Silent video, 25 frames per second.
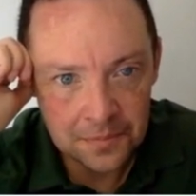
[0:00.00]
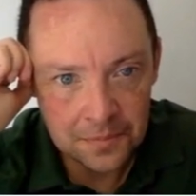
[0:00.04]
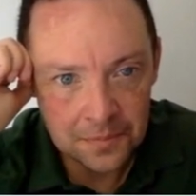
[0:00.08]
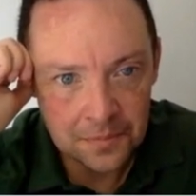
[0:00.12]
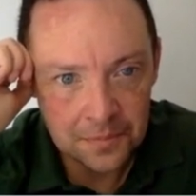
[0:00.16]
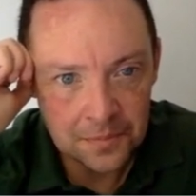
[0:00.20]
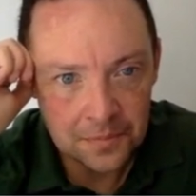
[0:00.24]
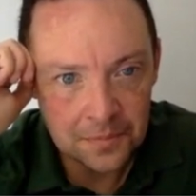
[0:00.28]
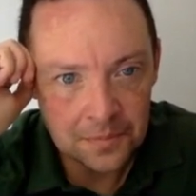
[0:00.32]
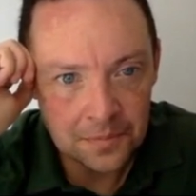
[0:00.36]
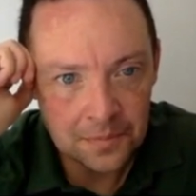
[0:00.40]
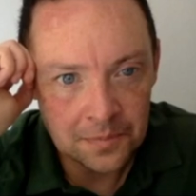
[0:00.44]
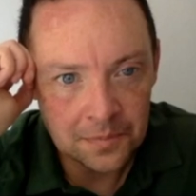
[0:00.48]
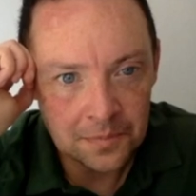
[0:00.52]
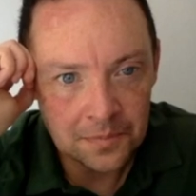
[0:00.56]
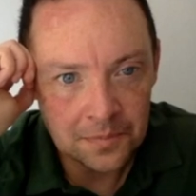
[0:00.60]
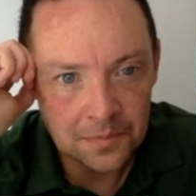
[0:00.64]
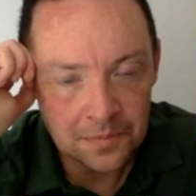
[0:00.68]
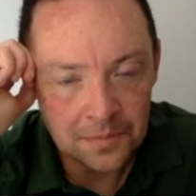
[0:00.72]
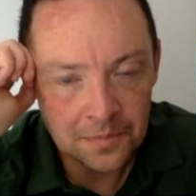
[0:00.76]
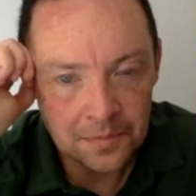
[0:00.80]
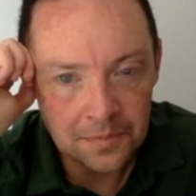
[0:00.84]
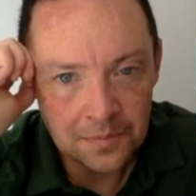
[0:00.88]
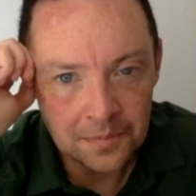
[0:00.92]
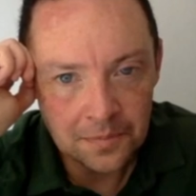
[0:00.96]

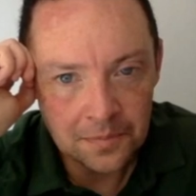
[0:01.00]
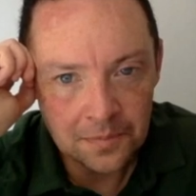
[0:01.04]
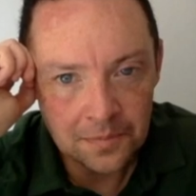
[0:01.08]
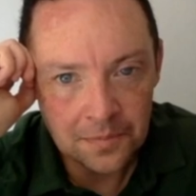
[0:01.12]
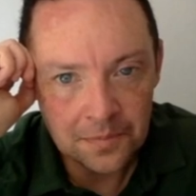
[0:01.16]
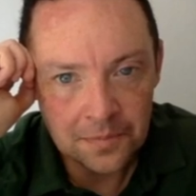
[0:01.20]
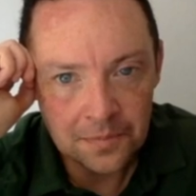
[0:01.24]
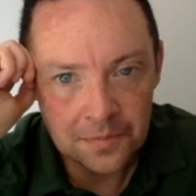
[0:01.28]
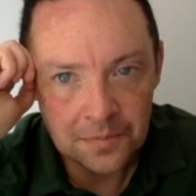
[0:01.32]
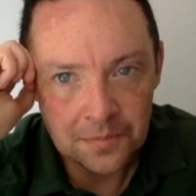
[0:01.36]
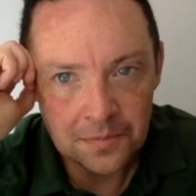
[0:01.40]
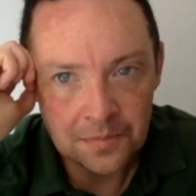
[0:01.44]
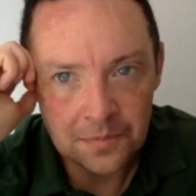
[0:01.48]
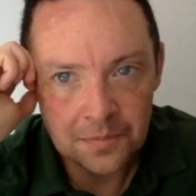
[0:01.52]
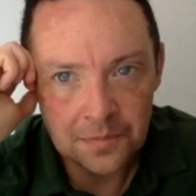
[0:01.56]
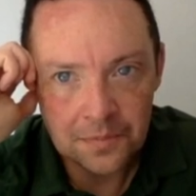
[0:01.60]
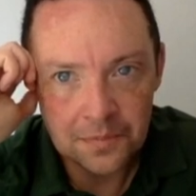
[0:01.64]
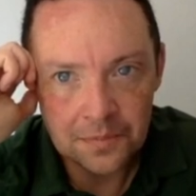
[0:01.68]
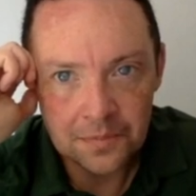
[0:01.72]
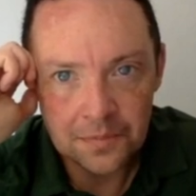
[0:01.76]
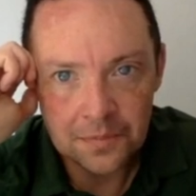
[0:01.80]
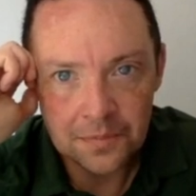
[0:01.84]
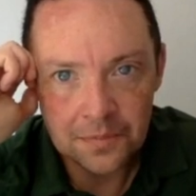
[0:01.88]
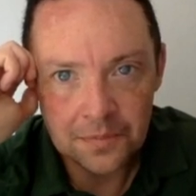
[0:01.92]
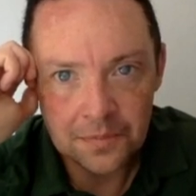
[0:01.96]

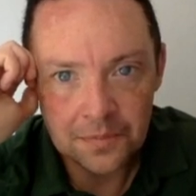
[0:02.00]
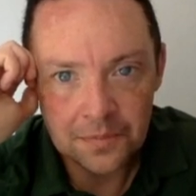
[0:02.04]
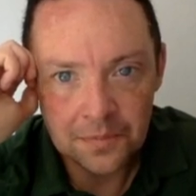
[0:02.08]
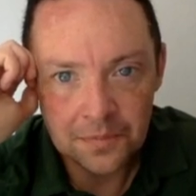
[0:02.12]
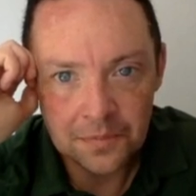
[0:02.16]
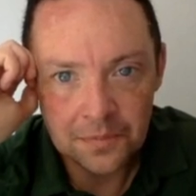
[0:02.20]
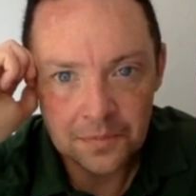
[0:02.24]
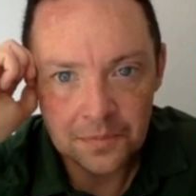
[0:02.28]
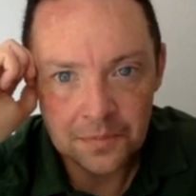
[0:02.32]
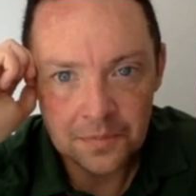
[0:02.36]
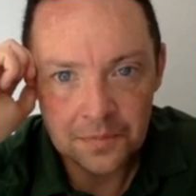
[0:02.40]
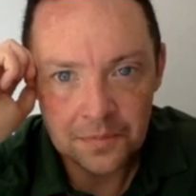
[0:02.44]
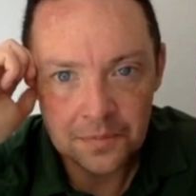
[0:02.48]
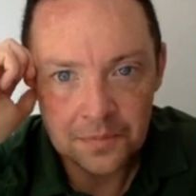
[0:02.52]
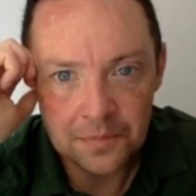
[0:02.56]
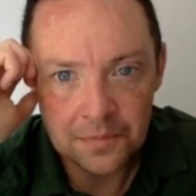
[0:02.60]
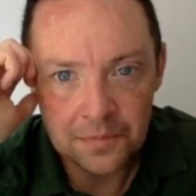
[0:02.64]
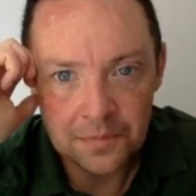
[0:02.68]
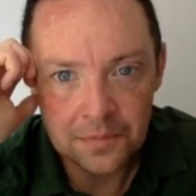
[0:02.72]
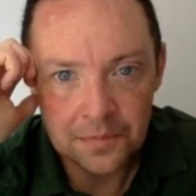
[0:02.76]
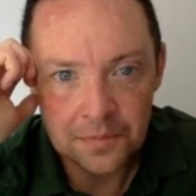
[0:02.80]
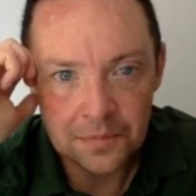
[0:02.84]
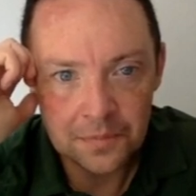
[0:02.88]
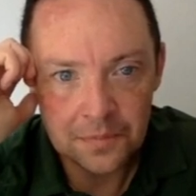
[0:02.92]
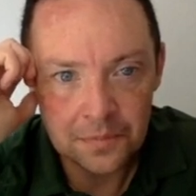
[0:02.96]

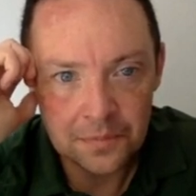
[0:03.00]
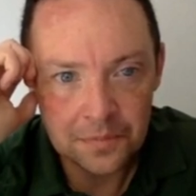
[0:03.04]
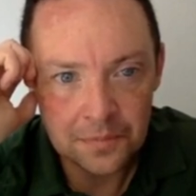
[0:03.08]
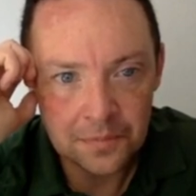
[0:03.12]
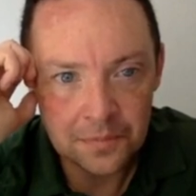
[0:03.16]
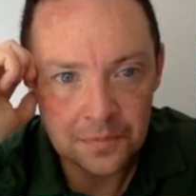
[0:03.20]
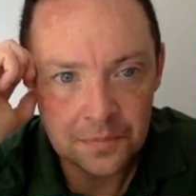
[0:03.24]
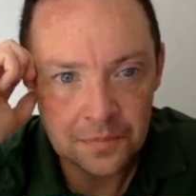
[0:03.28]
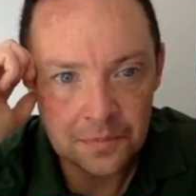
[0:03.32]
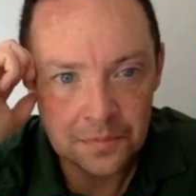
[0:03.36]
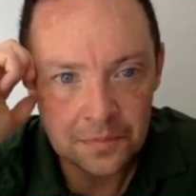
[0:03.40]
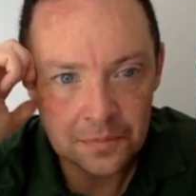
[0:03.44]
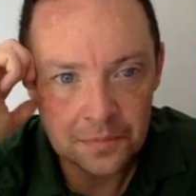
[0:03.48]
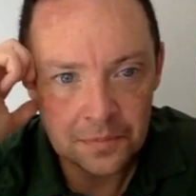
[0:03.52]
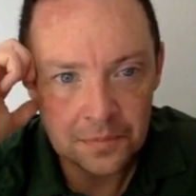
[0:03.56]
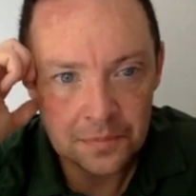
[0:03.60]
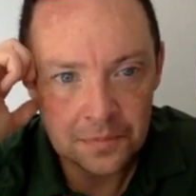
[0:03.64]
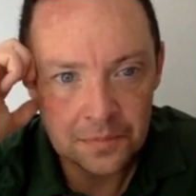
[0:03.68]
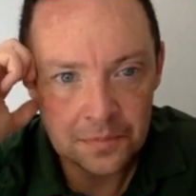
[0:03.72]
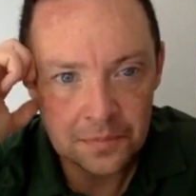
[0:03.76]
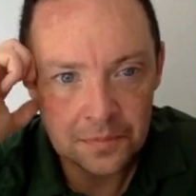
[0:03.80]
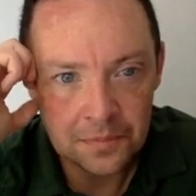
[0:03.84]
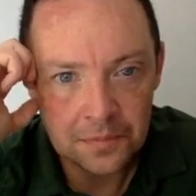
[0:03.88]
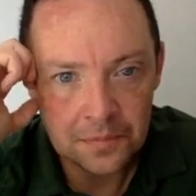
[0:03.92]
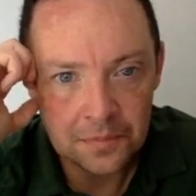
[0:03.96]

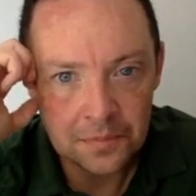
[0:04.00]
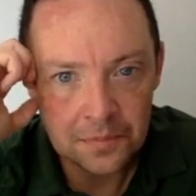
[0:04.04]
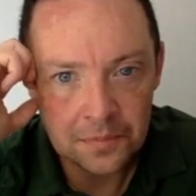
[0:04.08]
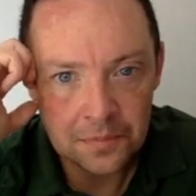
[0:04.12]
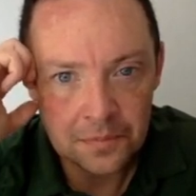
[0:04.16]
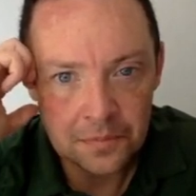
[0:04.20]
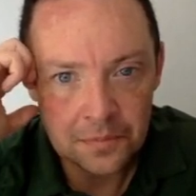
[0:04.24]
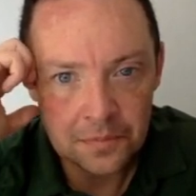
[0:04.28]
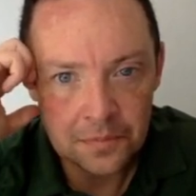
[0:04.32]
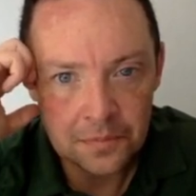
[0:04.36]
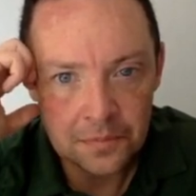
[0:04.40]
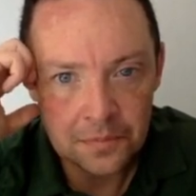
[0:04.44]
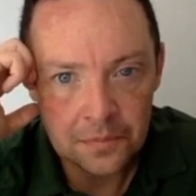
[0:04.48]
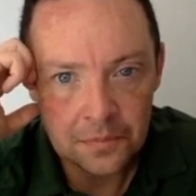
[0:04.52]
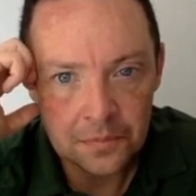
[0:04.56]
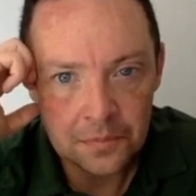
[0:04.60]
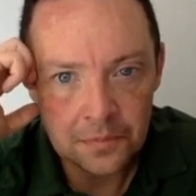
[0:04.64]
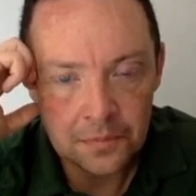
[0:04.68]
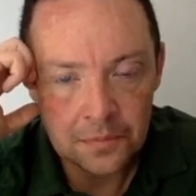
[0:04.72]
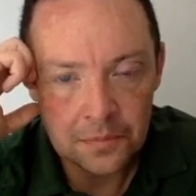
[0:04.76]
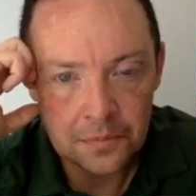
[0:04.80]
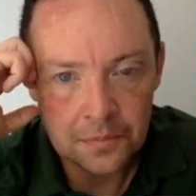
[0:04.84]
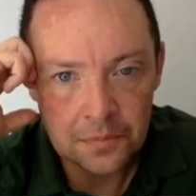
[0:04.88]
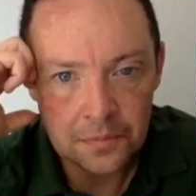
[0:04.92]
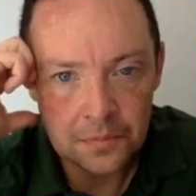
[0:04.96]

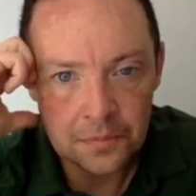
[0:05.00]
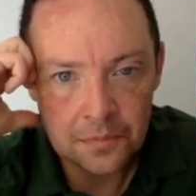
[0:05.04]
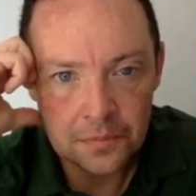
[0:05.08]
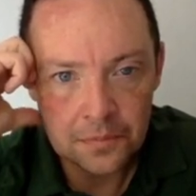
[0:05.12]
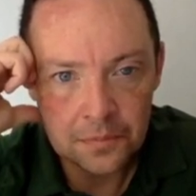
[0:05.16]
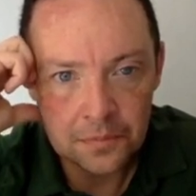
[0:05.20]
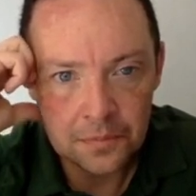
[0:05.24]
(not speaking)